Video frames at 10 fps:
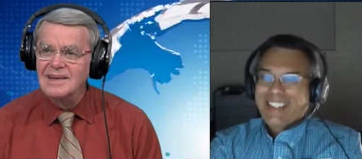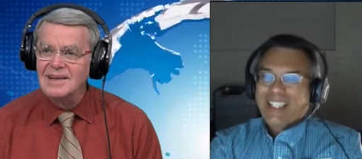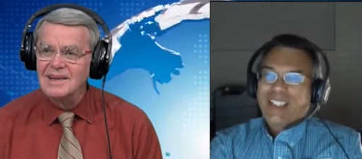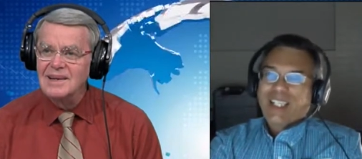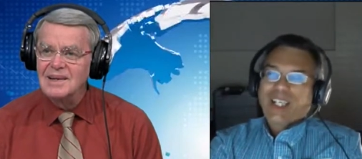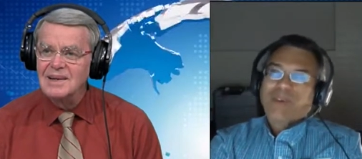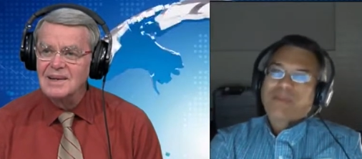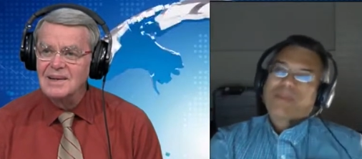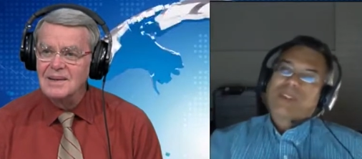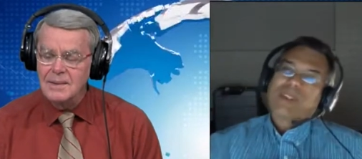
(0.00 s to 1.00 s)
Speaker 1: now
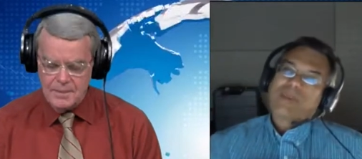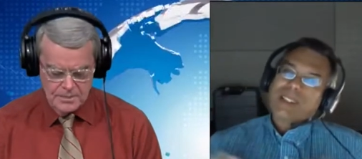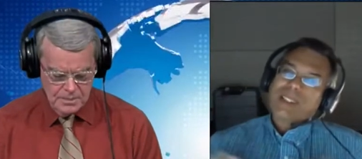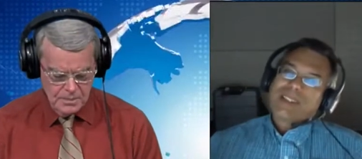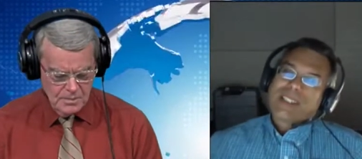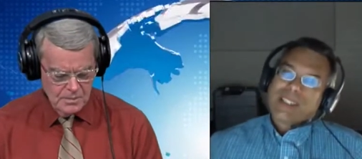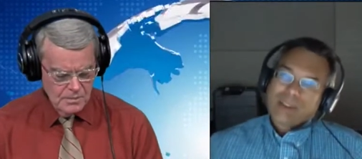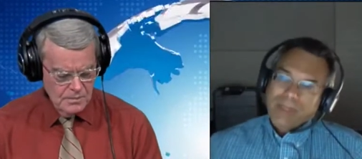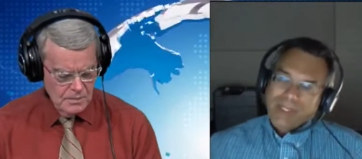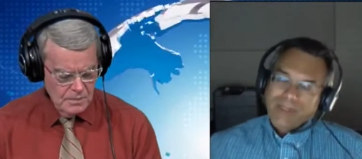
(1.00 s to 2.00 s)
we can think in the
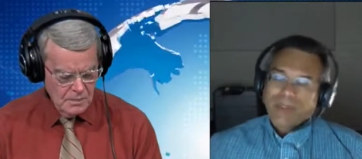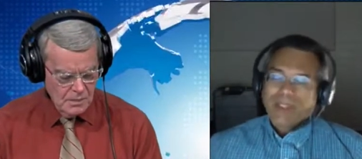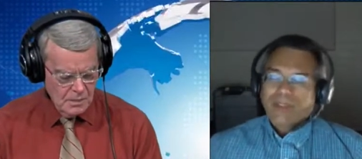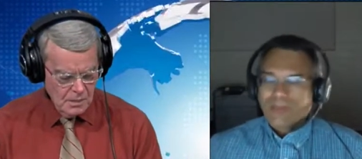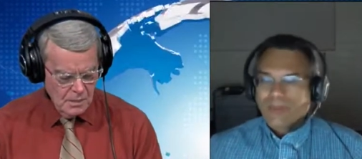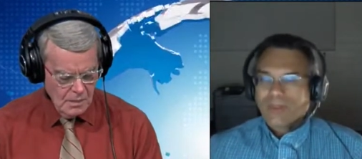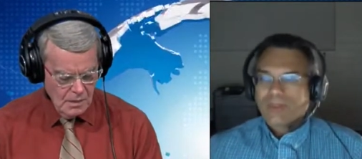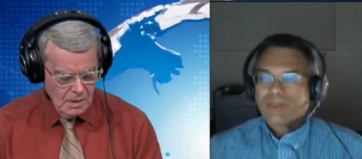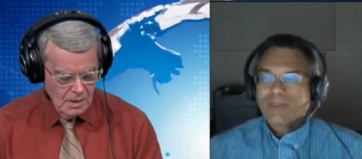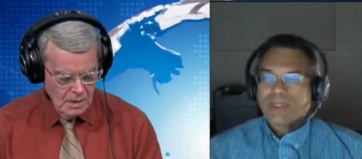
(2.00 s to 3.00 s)
meanwhile, of course,
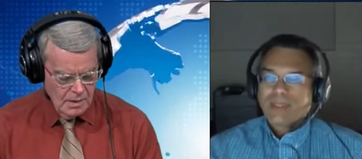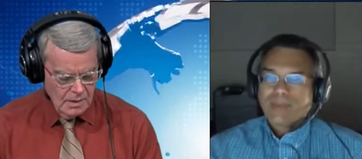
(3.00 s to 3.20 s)
we're having to